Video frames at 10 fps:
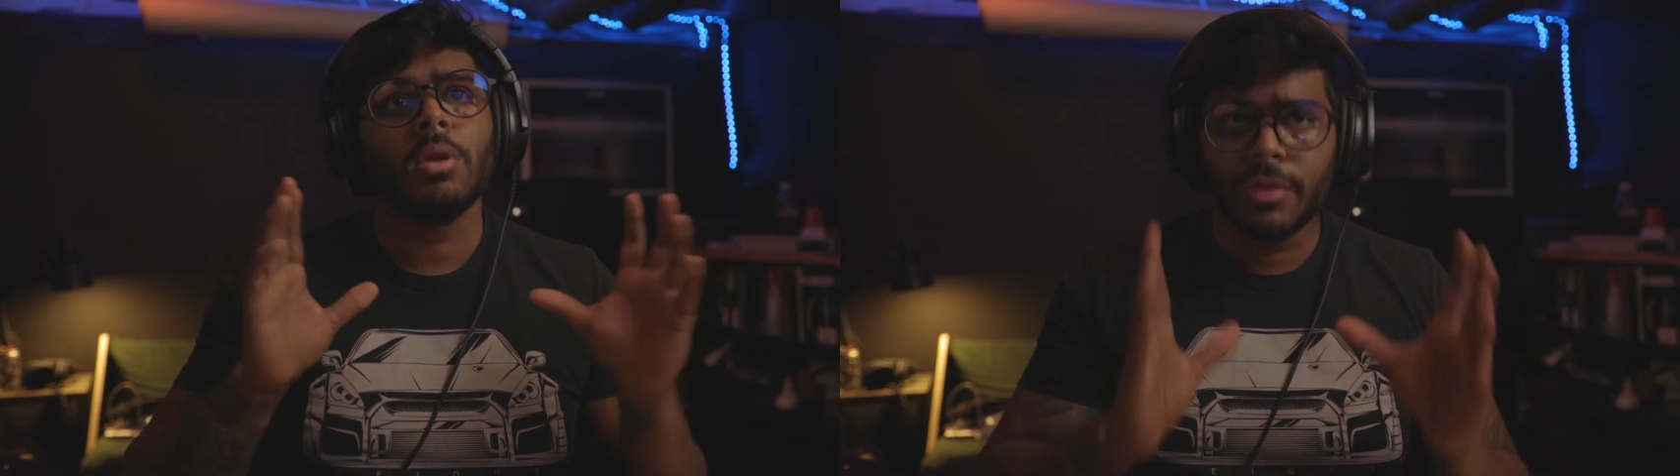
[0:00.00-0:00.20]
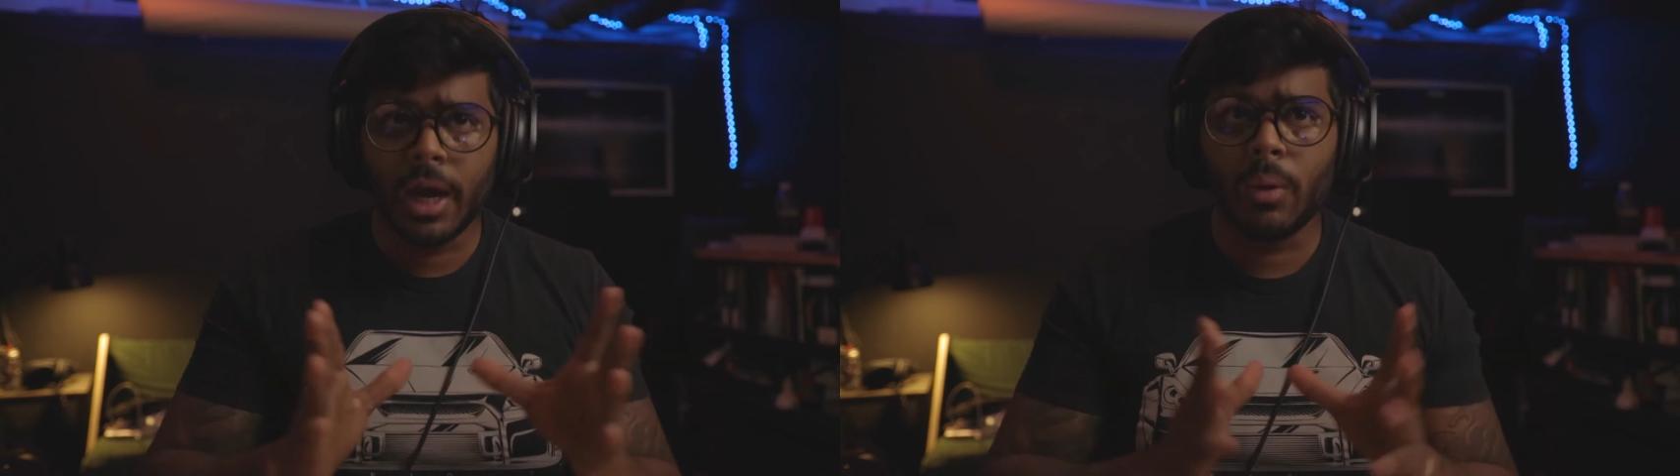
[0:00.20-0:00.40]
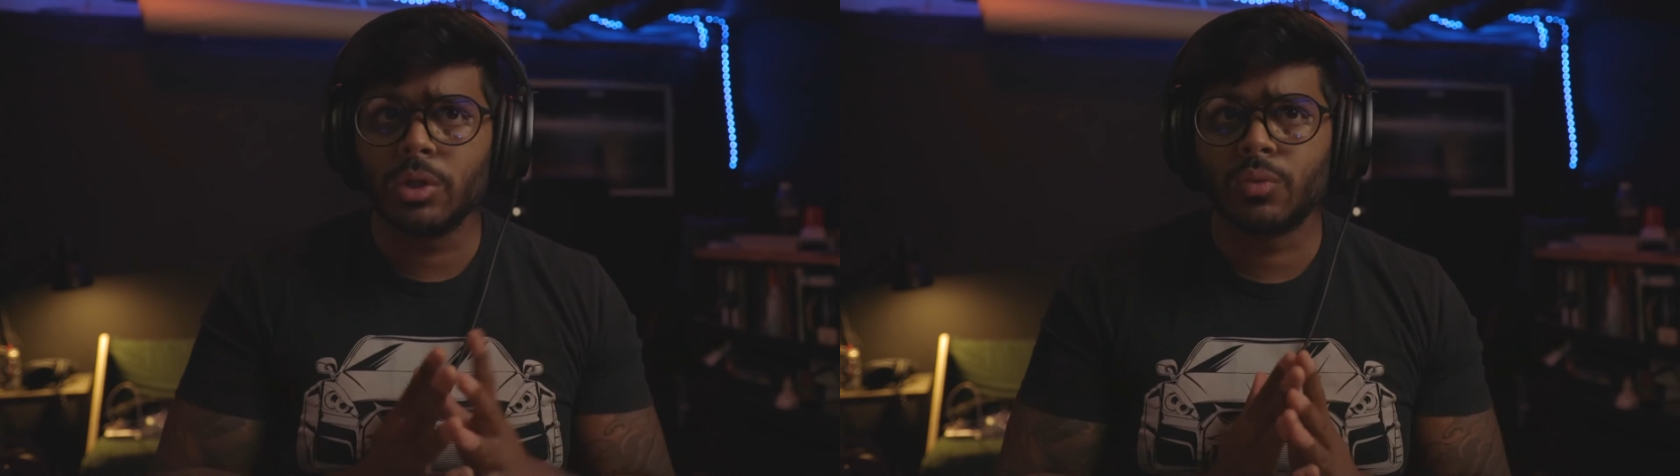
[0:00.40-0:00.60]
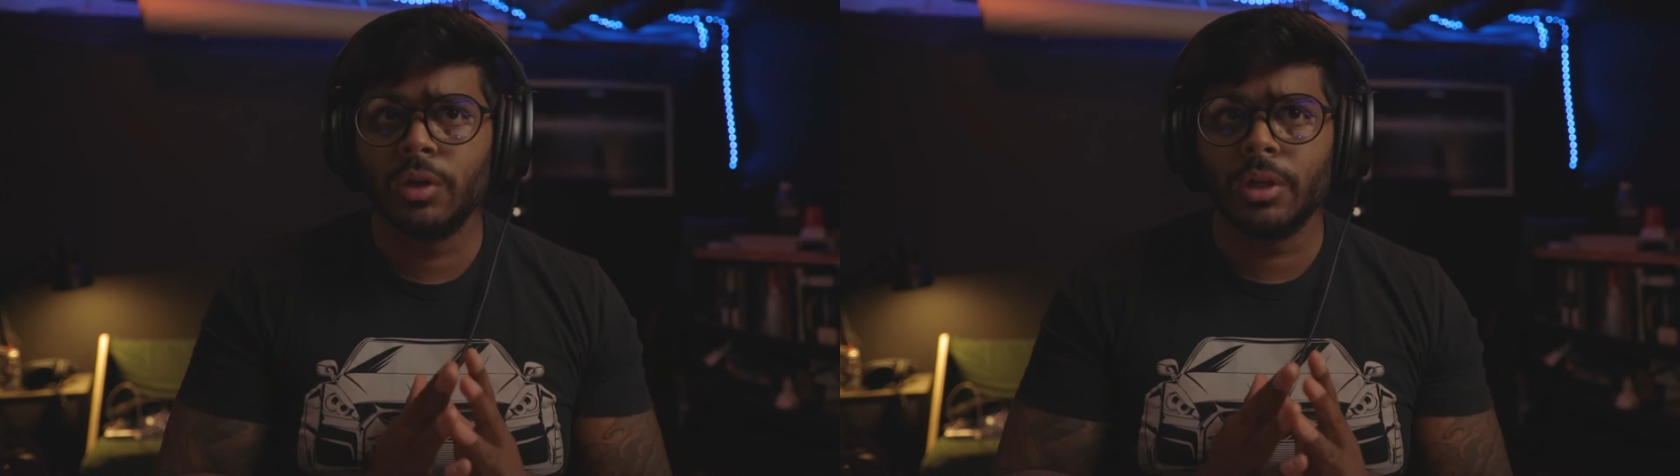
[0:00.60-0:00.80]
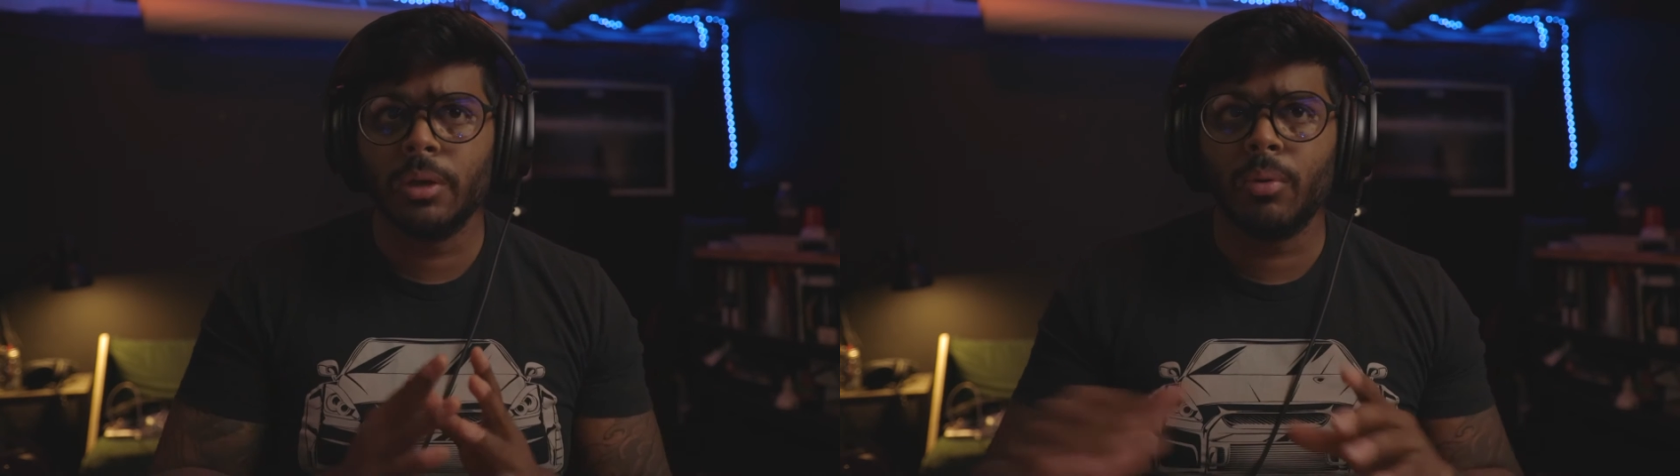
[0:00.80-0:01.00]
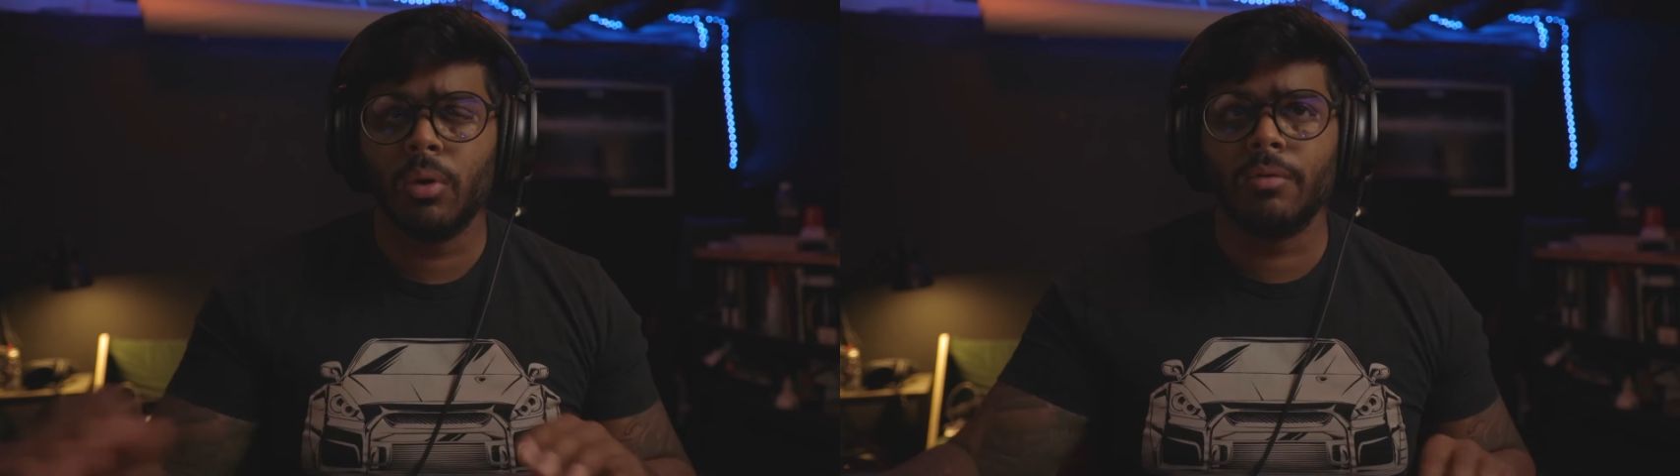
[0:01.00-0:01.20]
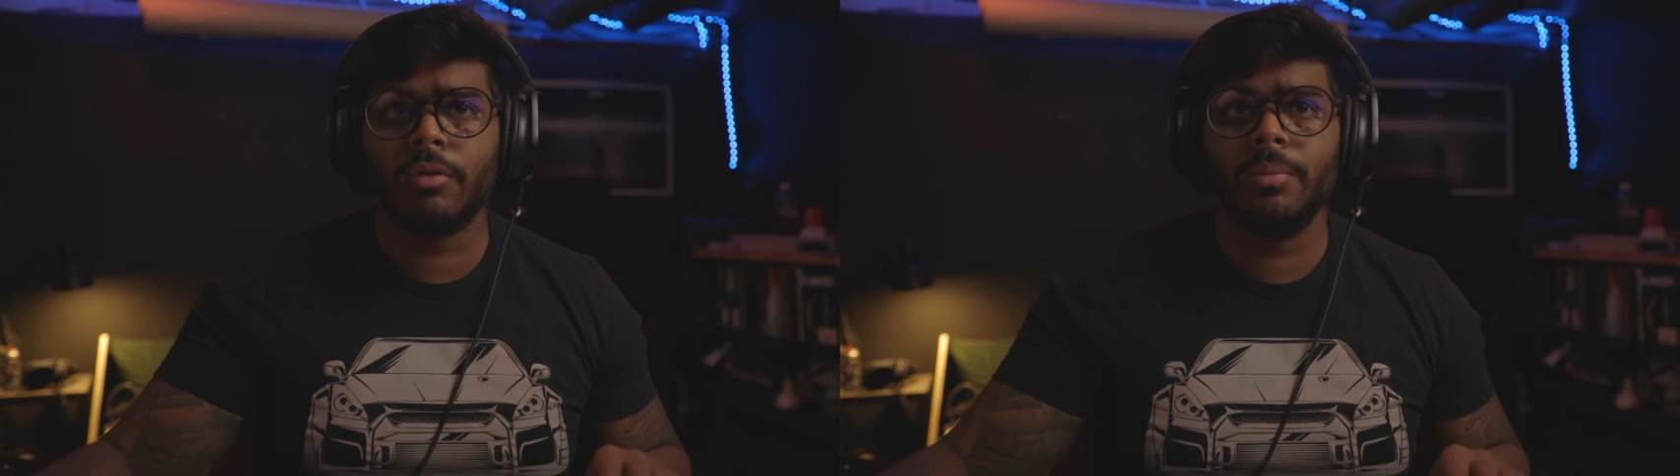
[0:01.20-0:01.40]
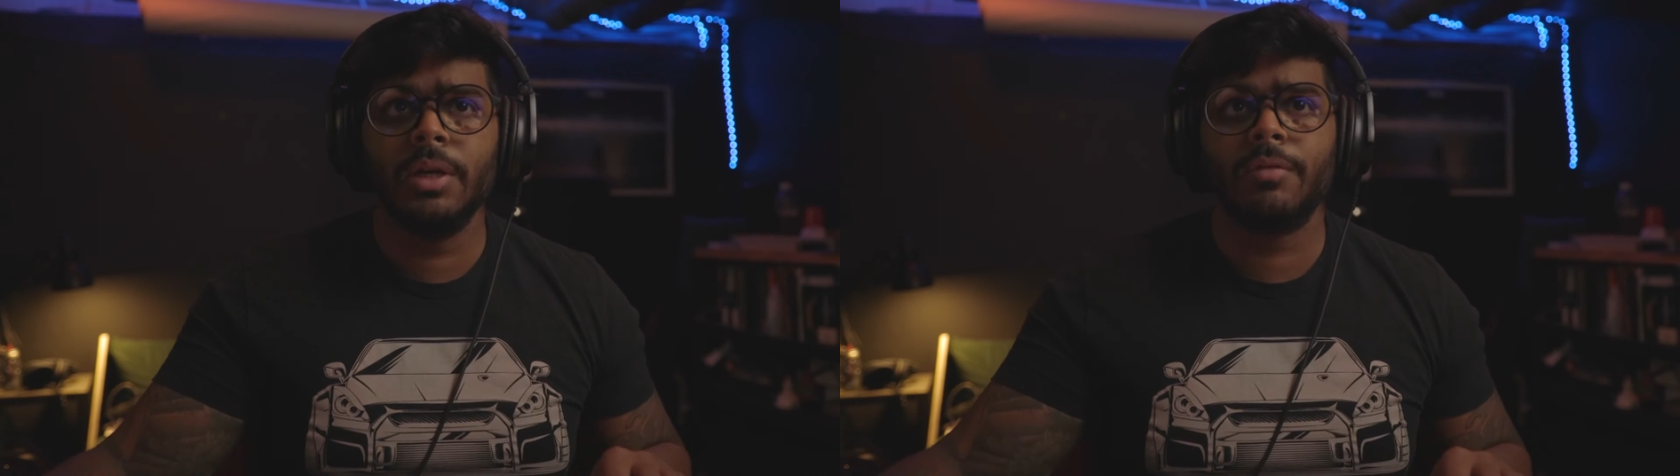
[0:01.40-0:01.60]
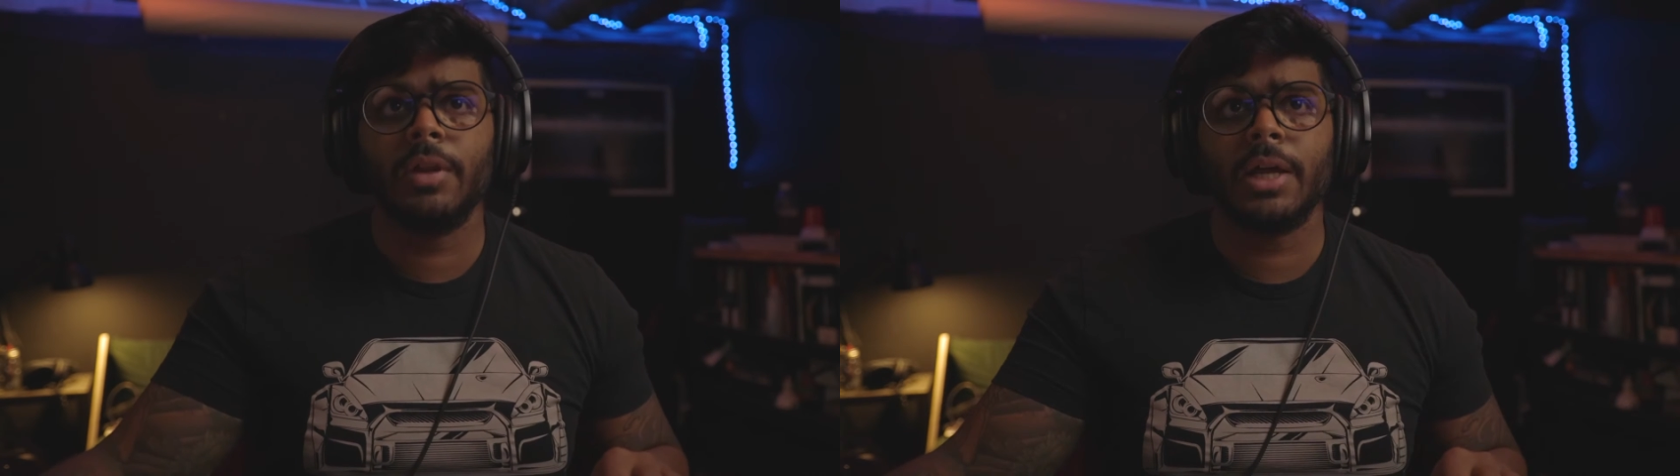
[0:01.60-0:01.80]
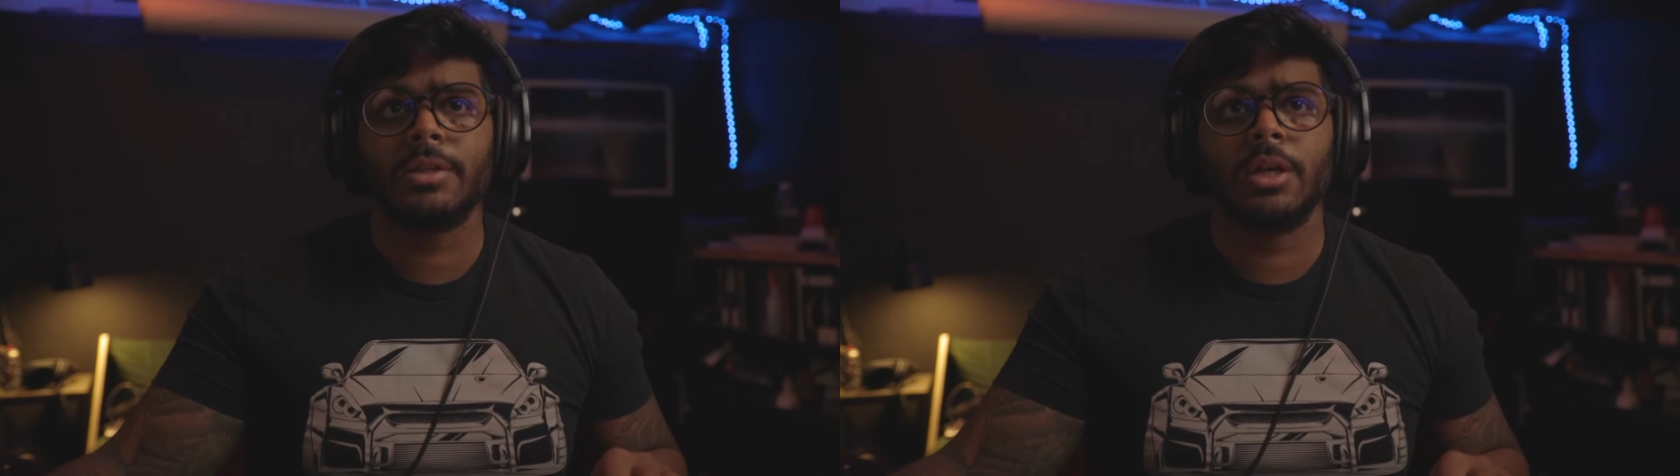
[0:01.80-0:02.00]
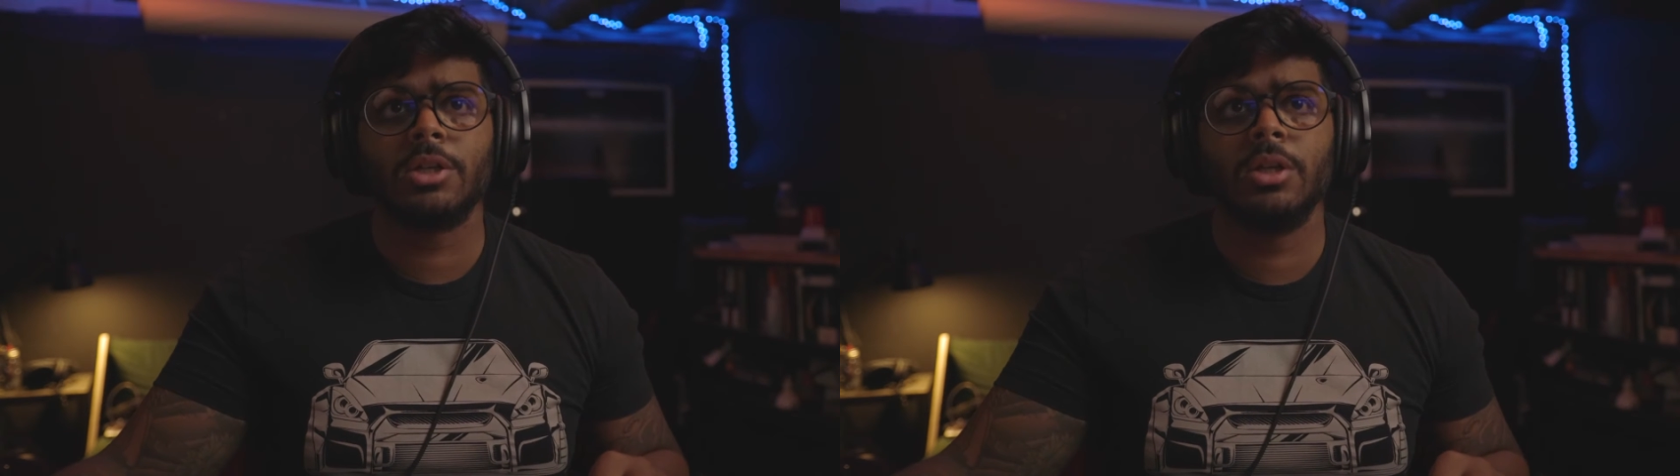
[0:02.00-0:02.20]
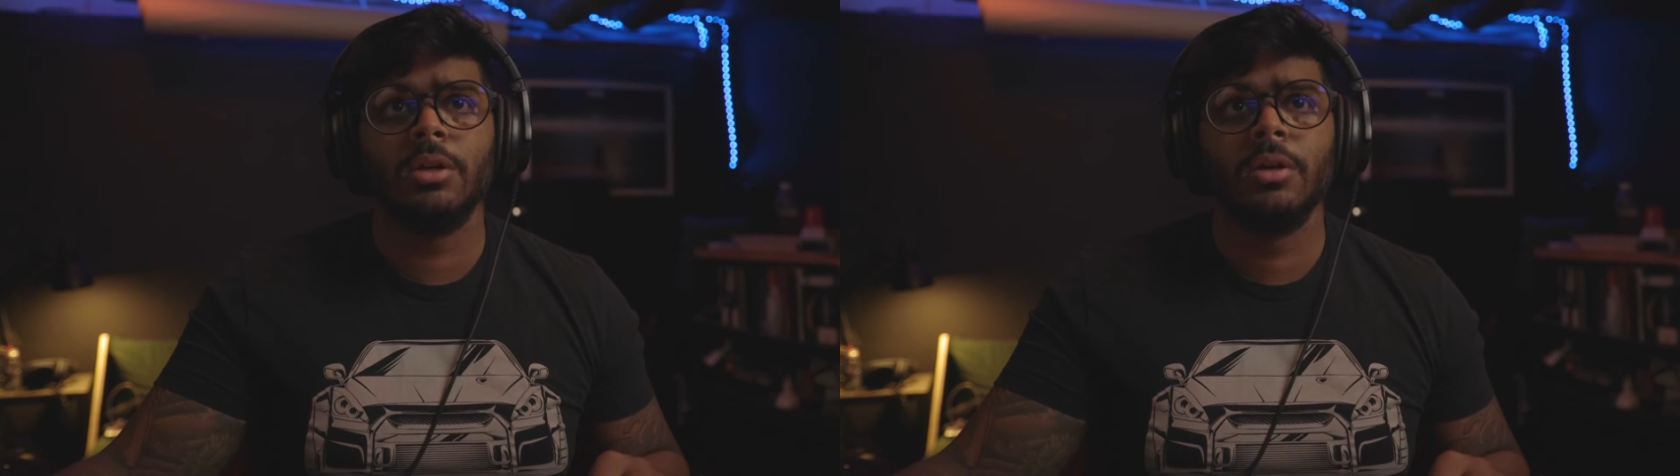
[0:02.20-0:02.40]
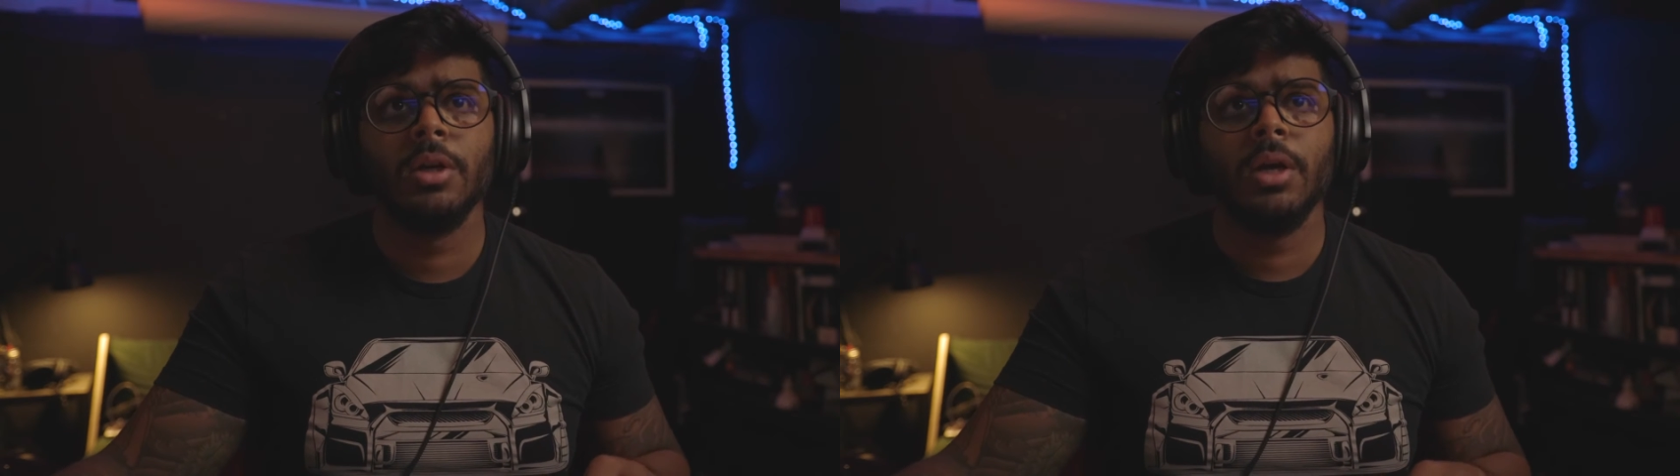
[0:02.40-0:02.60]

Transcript: that was really important for me for that section.